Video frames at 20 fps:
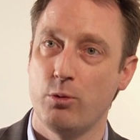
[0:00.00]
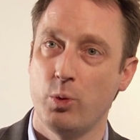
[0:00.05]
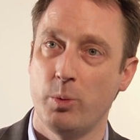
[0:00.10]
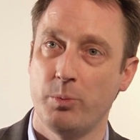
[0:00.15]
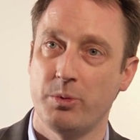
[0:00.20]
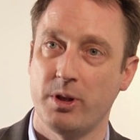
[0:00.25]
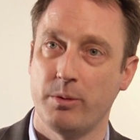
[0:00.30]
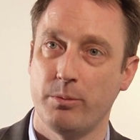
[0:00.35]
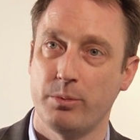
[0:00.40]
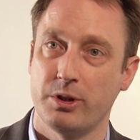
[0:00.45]

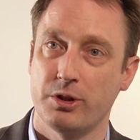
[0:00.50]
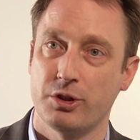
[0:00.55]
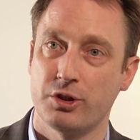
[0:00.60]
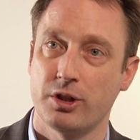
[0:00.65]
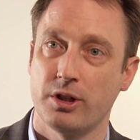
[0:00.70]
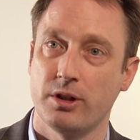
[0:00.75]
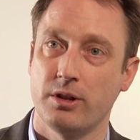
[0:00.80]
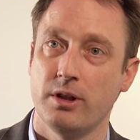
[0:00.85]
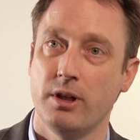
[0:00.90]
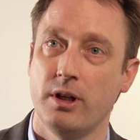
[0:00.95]
room
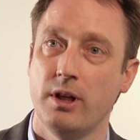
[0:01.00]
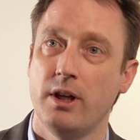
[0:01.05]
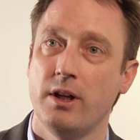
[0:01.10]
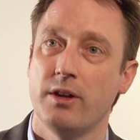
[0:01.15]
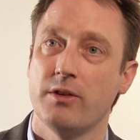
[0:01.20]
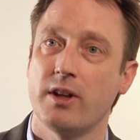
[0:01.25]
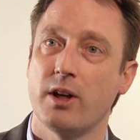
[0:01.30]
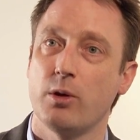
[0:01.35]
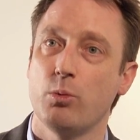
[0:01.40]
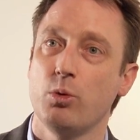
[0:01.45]
temperature
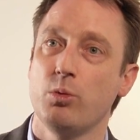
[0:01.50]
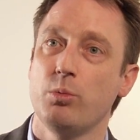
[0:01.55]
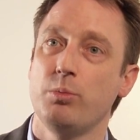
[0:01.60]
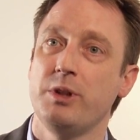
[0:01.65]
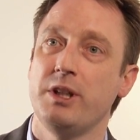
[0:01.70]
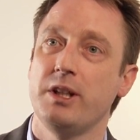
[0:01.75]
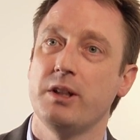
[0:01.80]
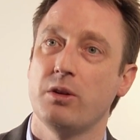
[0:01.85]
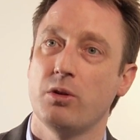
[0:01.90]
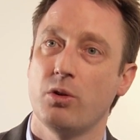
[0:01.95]
that will
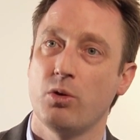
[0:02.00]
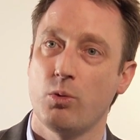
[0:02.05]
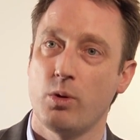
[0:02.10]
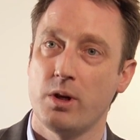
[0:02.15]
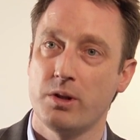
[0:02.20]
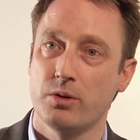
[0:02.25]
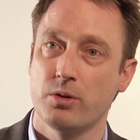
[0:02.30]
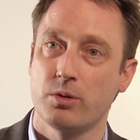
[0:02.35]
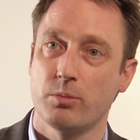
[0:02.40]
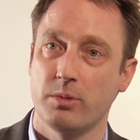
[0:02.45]
be
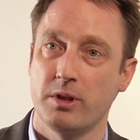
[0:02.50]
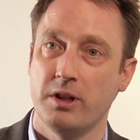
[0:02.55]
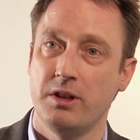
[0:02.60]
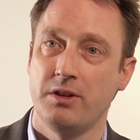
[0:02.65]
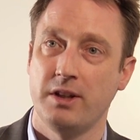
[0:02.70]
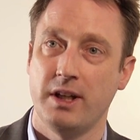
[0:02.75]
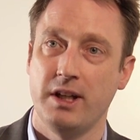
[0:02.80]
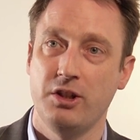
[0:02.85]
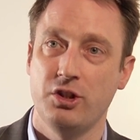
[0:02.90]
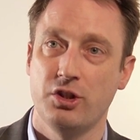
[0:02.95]
quantum
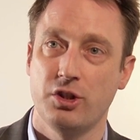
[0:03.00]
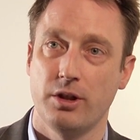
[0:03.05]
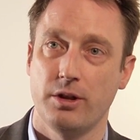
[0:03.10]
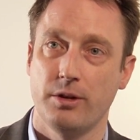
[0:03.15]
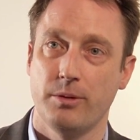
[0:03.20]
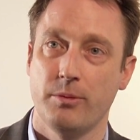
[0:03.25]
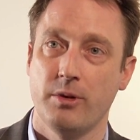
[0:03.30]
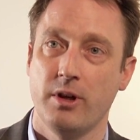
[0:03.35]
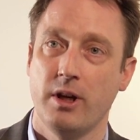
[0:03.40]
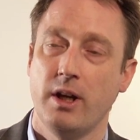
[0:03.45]
in
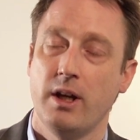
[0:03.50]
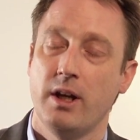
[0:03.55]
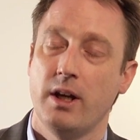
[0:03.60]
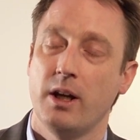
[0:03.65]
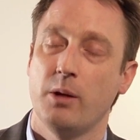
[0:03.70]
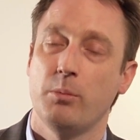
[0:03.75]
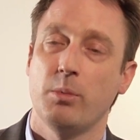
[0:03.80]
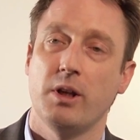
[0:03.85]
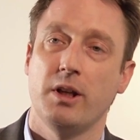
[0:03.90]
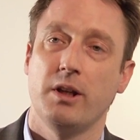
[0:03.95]
nature.
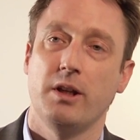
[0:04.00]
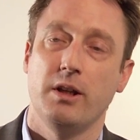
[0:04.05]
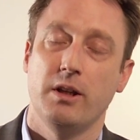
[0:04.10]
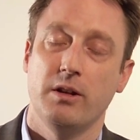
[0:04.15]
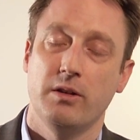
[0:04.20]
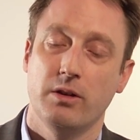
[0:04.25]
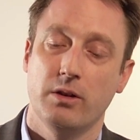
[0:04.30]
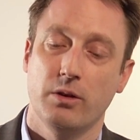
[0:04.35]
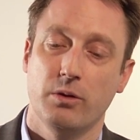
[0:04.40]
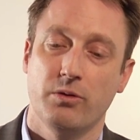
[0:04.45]
And by
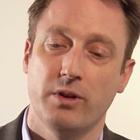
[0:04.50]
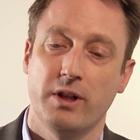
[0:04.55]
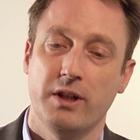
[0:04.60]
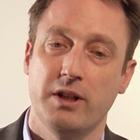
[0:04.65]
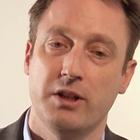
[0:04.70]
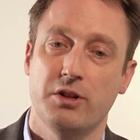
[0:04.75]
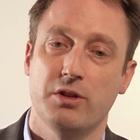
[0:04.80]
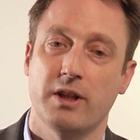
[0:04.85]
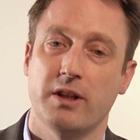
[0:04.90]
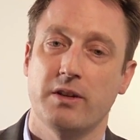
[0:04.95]
the very
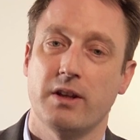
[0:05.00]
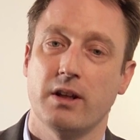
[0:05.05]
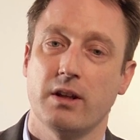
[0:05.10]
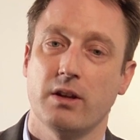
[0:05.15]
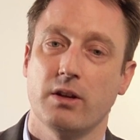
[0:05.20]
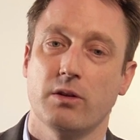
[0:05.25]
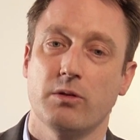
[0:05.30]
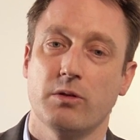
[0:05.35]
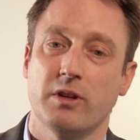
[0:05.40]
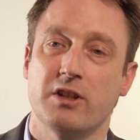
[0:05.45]
nature
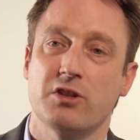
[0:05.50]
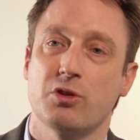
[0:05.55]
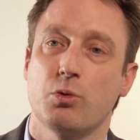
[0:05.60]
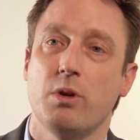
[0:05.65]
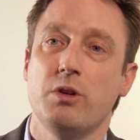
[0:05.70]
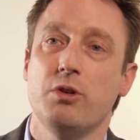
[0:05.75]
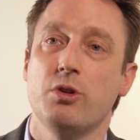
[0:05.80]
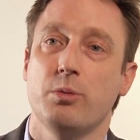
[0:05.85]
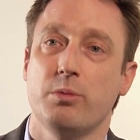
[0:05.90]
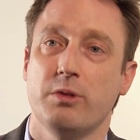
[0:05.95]
that this
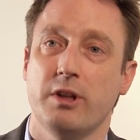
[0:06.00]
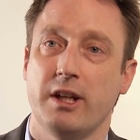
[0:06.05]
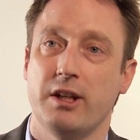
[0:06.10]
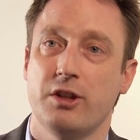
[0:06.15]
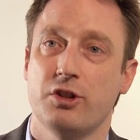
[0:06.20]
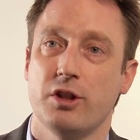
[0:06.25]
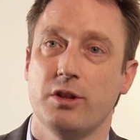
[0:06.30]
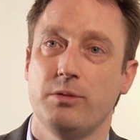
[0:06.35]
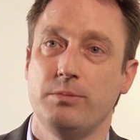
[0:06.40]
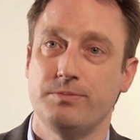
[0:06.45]
quantum
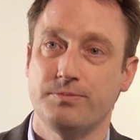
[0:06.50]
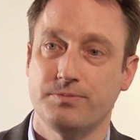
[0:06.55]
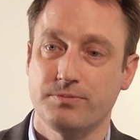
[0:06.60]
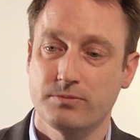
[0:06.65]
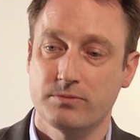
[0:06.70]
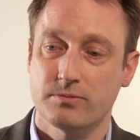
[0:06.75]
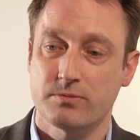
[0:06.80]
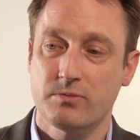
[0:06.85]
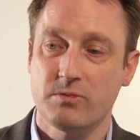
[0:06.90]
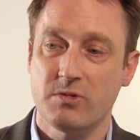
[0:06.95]
nature,
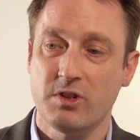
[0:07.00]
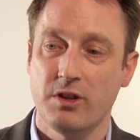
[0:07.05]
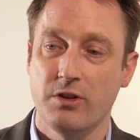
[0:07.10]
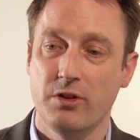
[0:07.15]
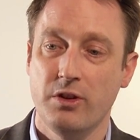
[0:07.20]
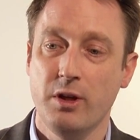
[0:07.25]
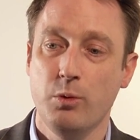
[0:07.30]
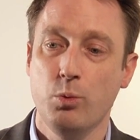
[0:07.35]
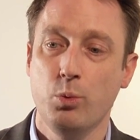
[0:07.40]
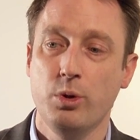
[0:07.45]

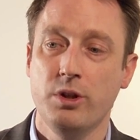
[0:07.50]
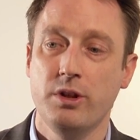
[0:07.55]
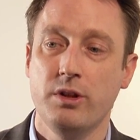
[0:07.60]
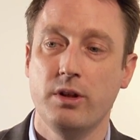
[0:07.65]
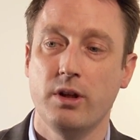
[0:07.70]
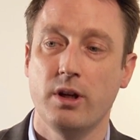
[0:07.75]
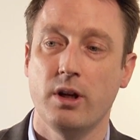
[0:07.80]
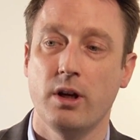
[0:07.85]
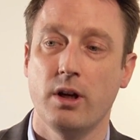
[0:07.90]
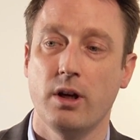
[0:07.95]
they
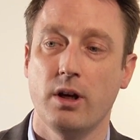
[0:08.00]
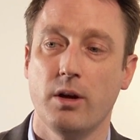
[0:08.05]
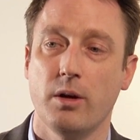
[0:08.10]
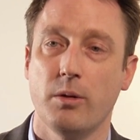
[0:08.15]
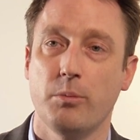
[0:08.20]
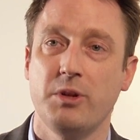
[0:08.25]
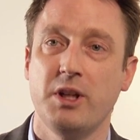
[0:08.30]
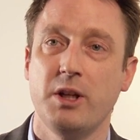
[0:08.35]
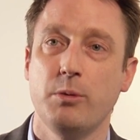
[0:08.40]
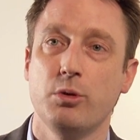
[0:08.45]
would
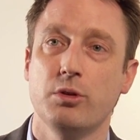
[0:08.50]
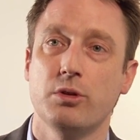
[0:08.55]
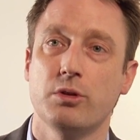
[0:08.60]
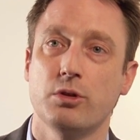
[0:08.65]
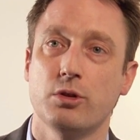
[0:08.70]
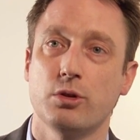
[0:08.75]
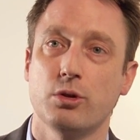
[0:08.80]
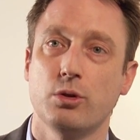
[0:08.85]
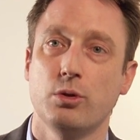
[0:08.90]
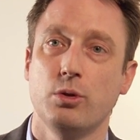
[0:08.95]
be able
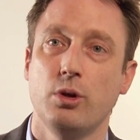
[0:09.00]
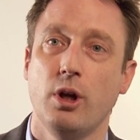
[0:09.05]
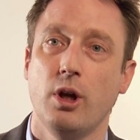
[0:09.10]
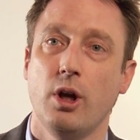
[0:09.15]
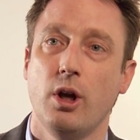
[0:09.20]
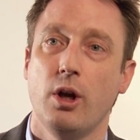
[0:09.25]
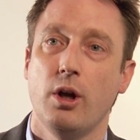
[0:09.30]
to